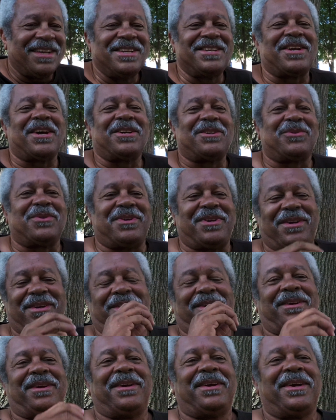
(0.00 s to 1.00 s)

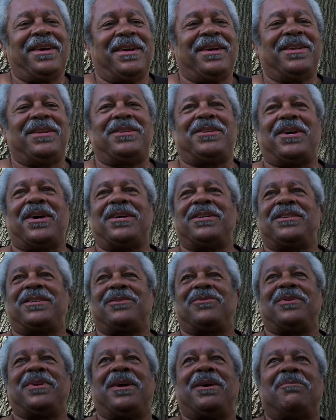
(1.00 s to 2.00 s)
The judge's
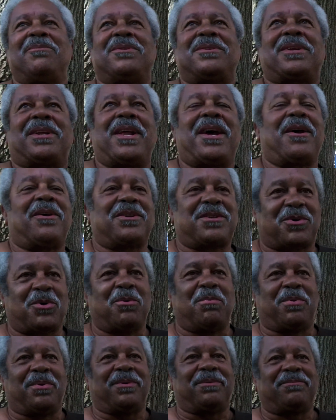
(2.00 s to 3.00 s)
name is Clarence
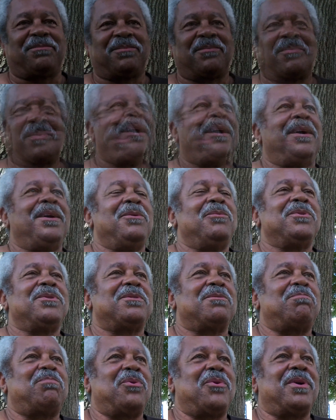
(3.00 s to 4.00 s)
Cooper. He
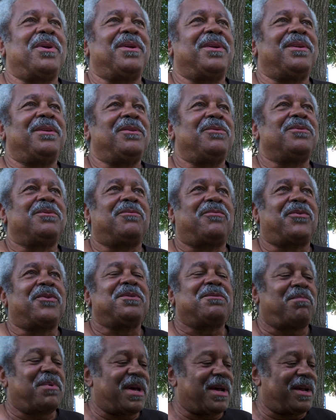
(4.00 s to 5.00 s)
was appointed. He was the
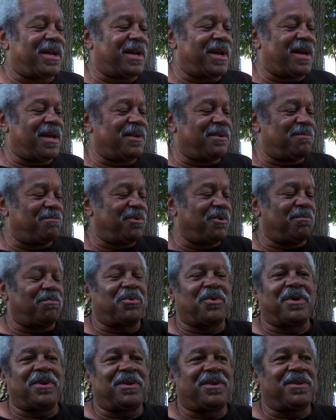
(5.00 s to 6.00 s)
first black guy to be
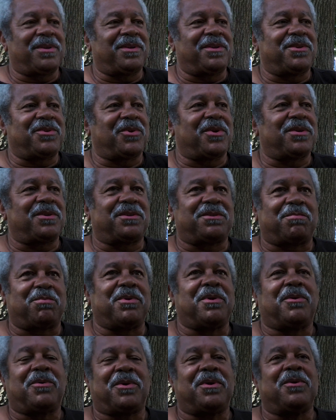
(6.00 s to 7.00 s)
appointed to the Georgia
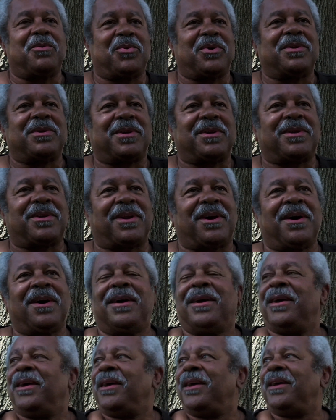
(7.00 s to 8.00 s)
Supreme Court. He went to court.
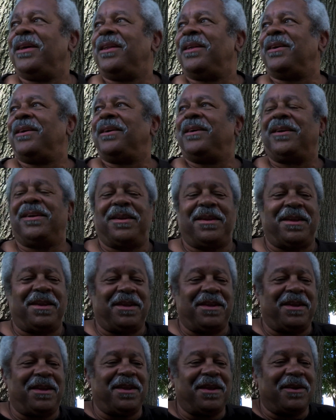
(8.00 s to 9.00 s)
Okay. And
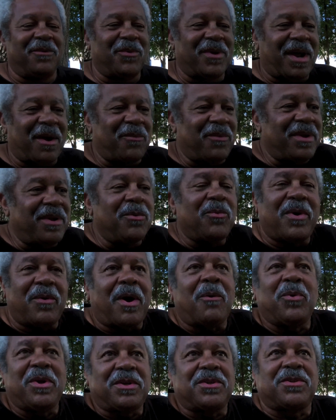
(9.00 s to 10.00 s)

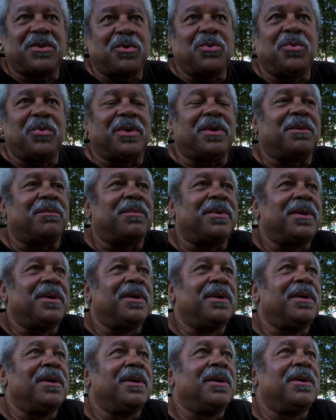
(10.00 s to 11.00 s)
I went to school with him.
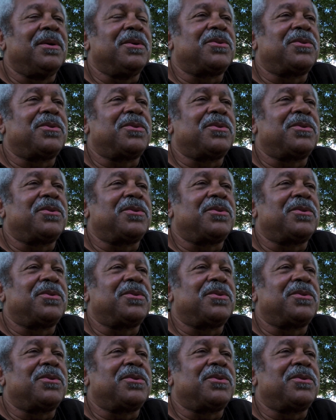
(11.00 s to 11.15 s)
Okay.